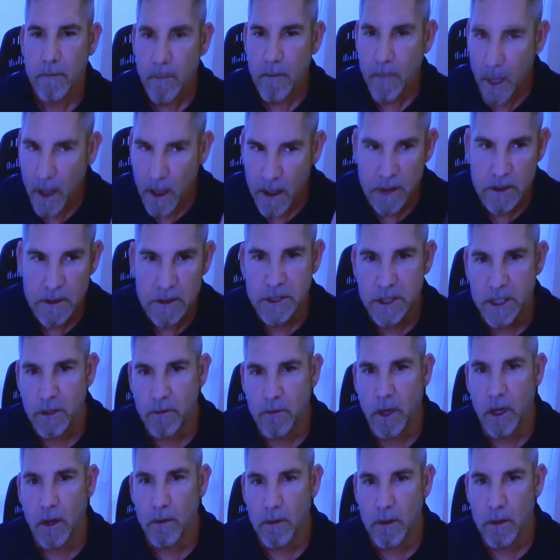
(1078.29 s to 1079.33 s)

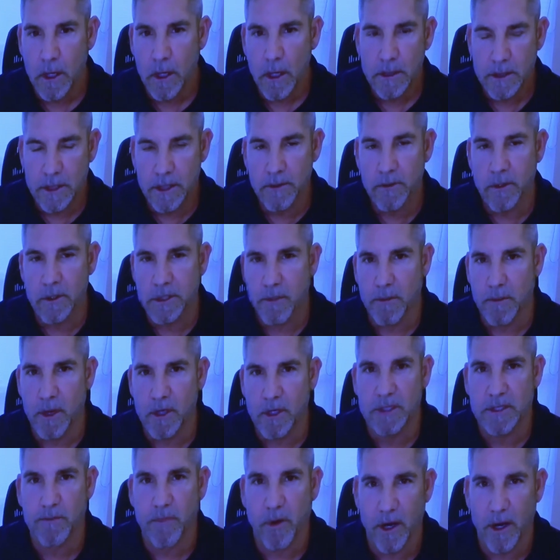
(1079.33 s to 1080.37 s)
0 is the
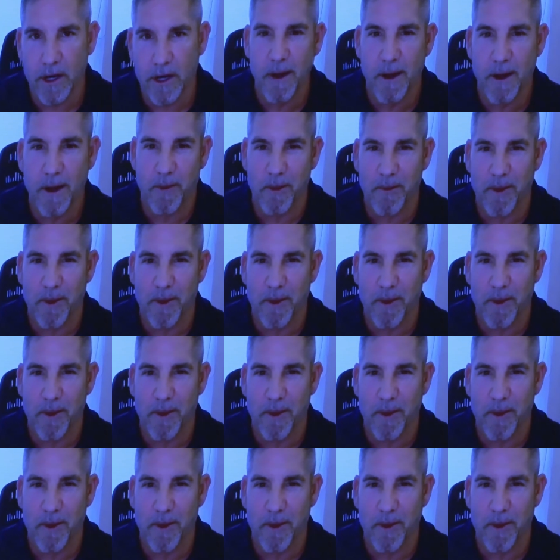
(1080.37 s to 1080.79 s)
most important number,